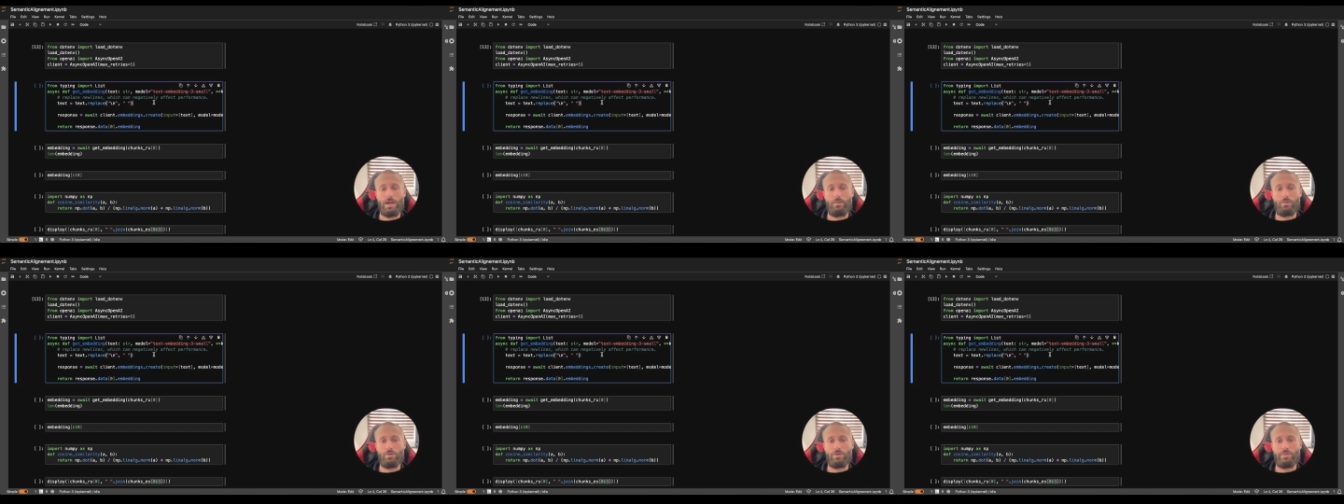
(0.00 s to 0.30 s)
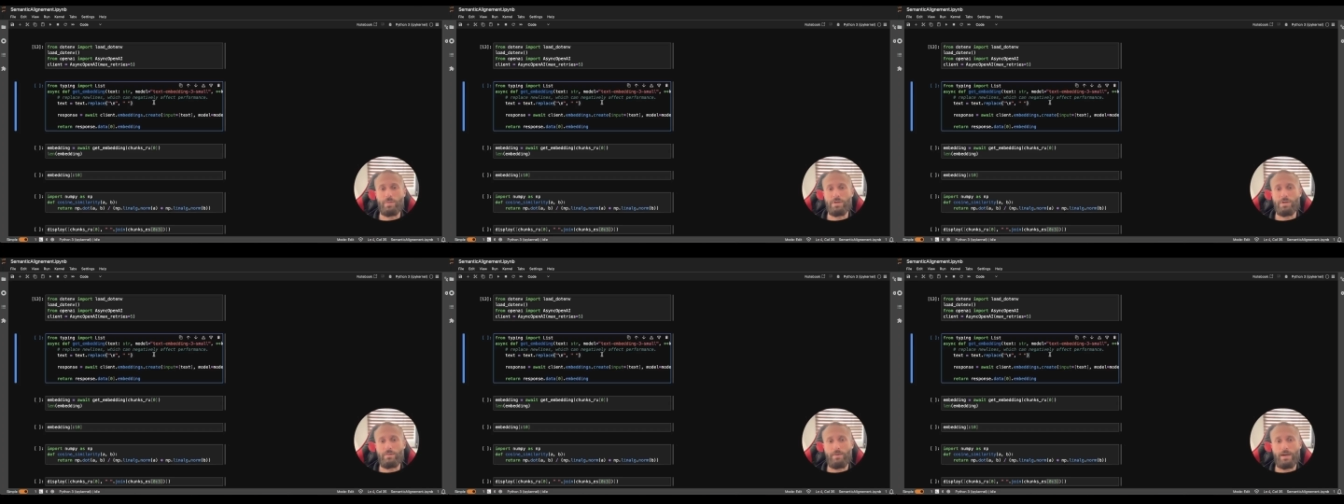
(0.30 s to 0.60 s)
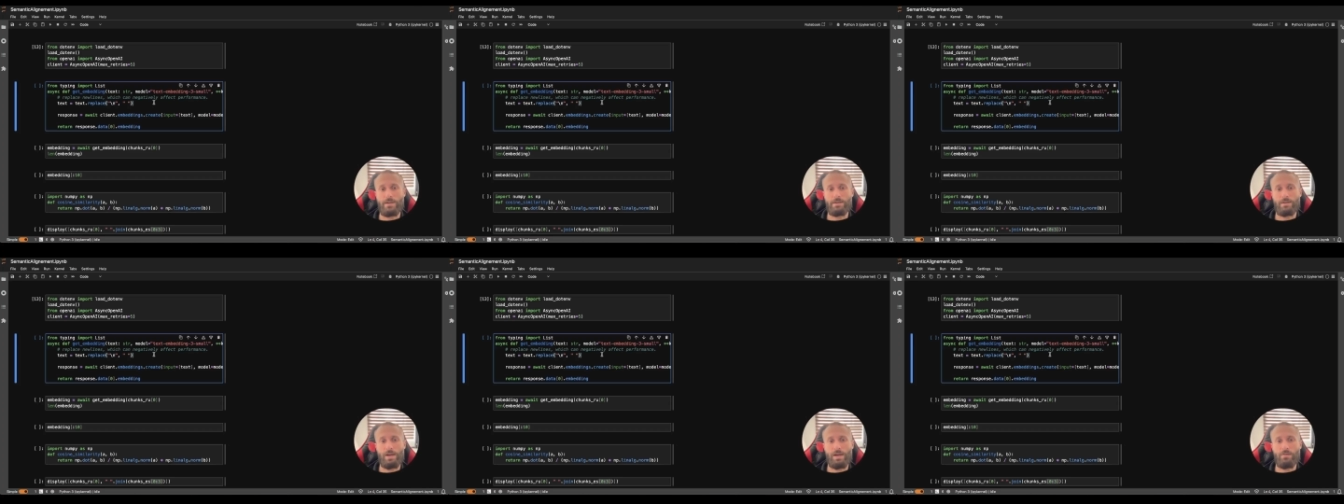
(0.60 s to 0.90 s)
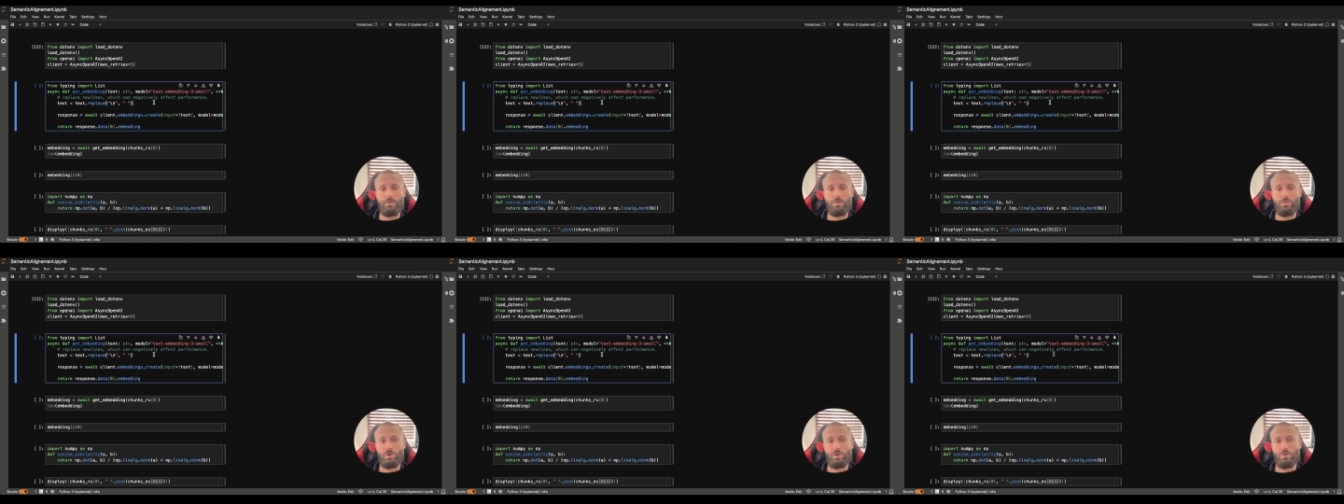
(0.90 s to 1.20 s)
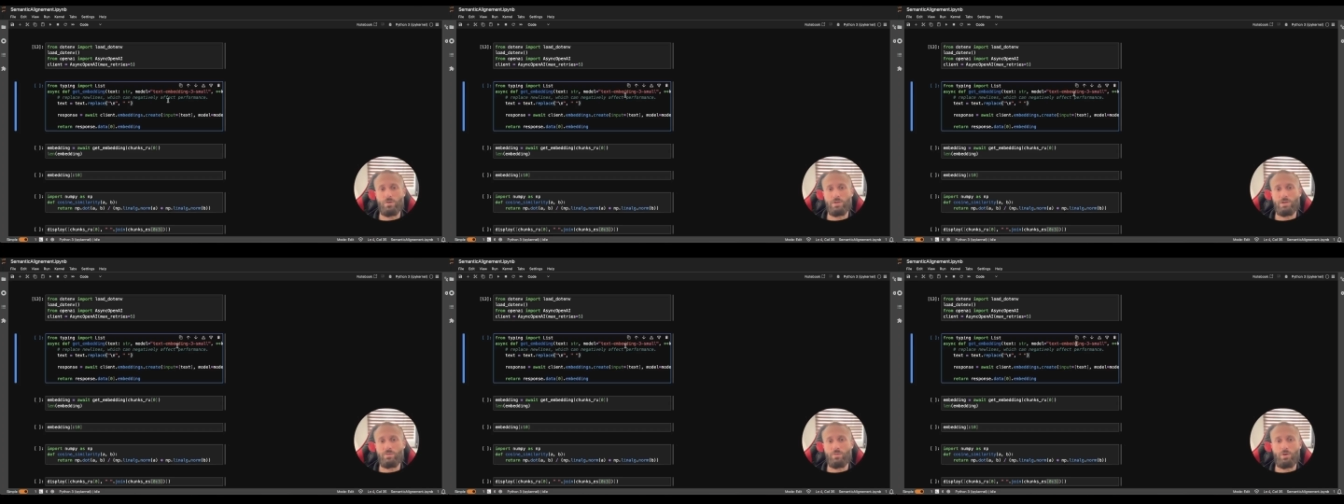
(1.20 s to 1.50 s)
to specify the language
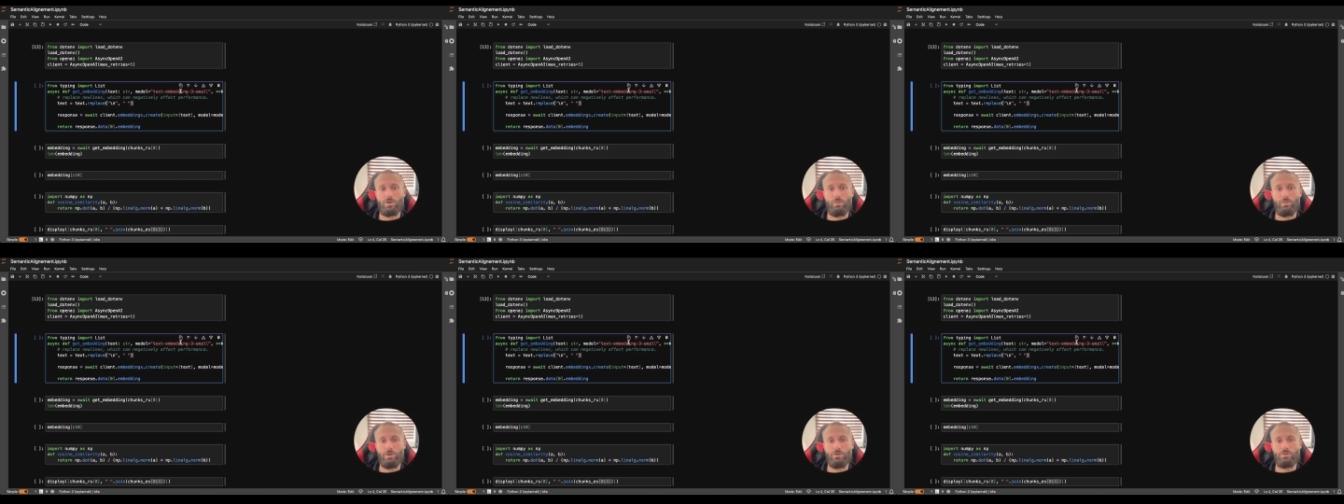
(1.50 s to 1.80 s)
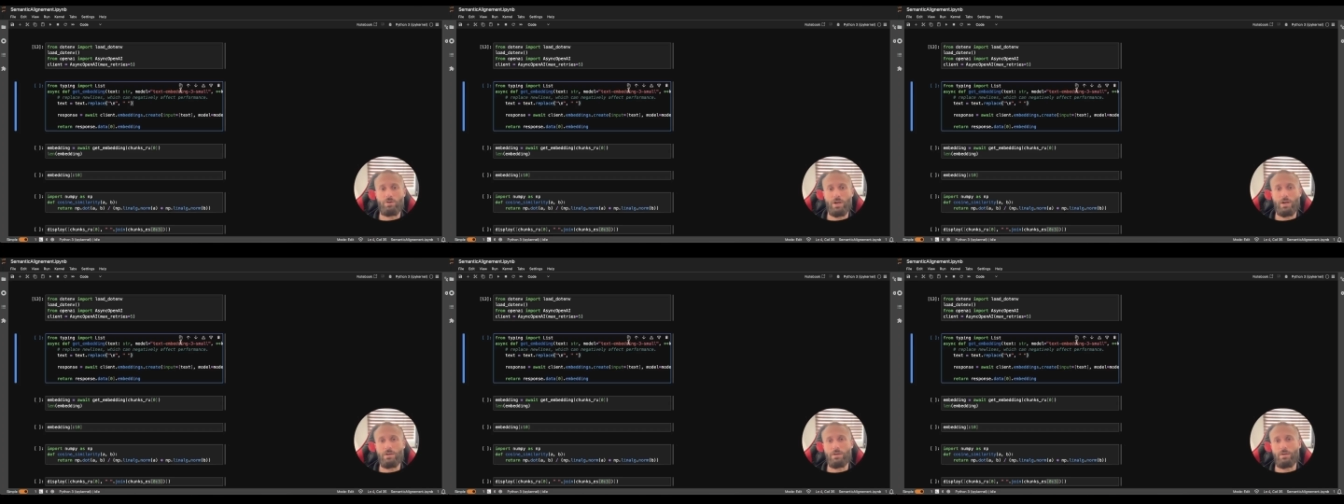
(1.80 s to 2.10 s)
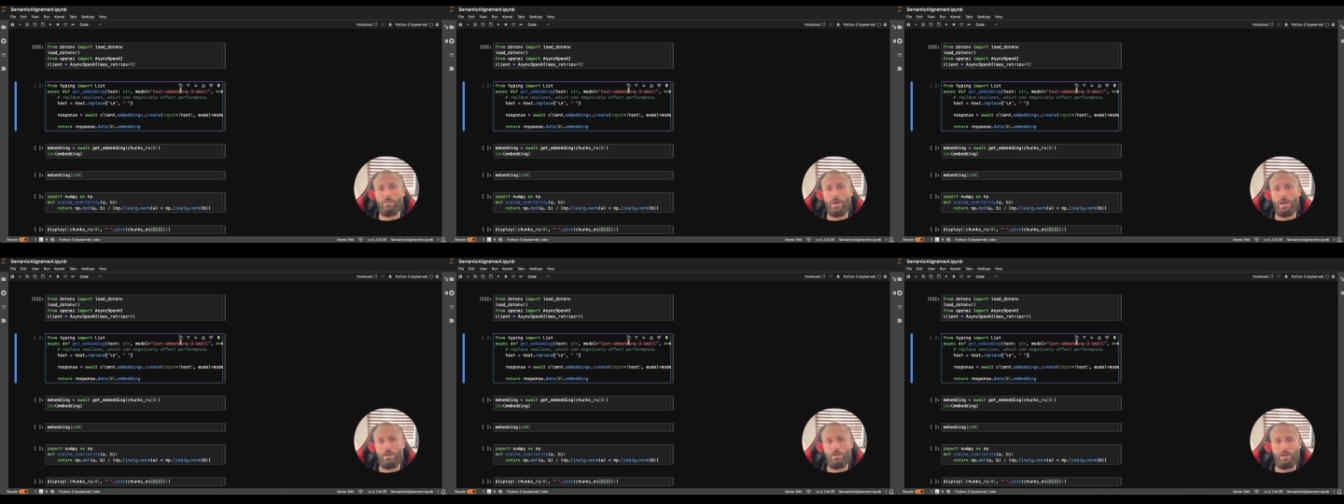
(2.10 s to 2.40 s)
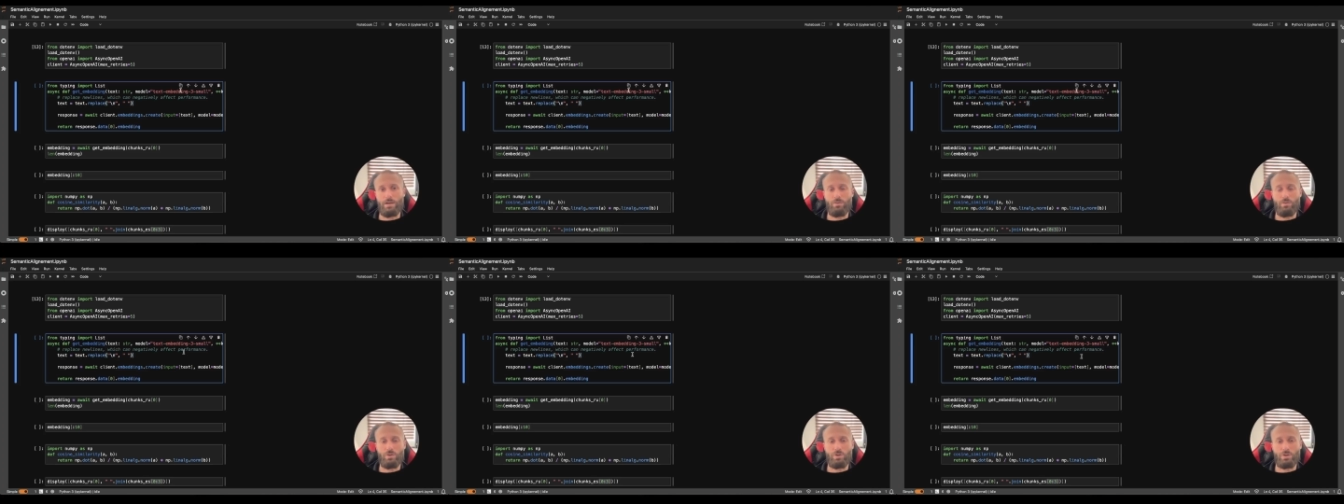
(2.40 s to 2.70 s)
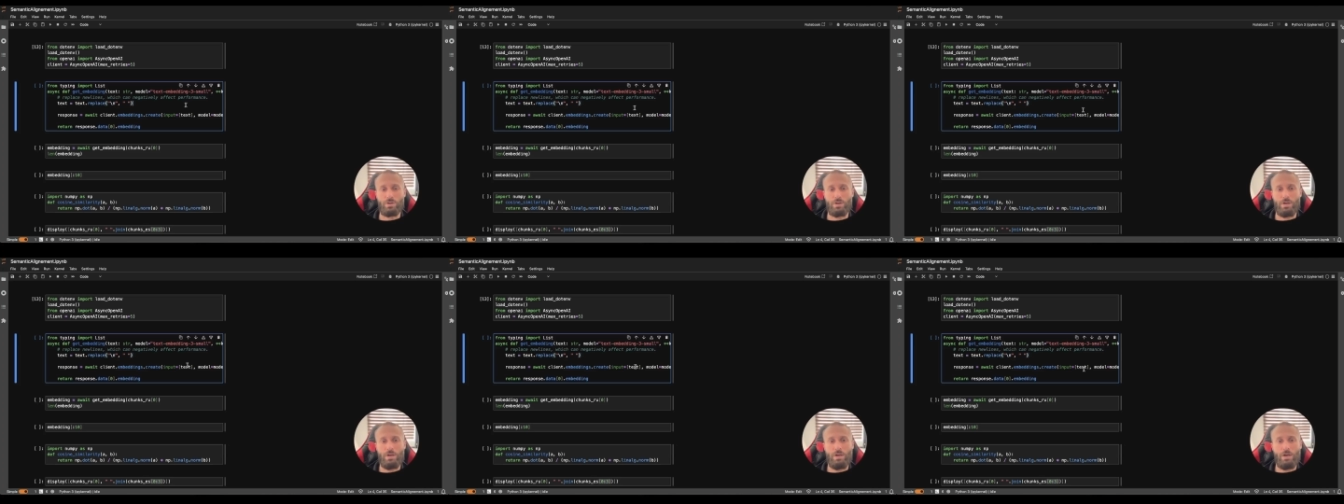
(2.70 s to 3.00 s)
because this model been trained in many languages,